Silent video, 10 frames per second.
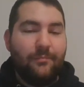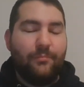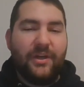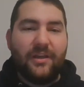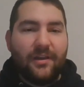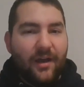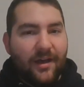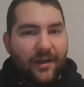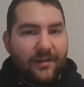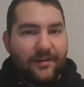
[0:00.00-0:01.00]
But
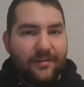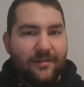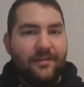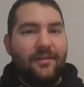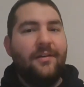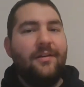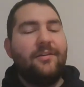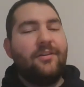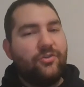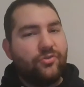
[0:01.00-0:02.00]
God
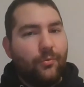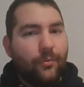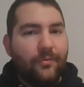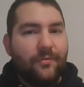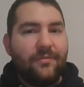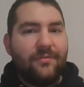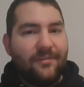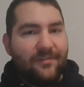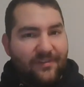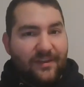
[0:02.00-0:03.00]
controls
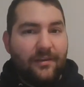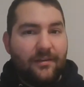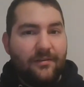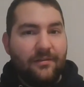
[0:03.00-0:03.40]
the sea,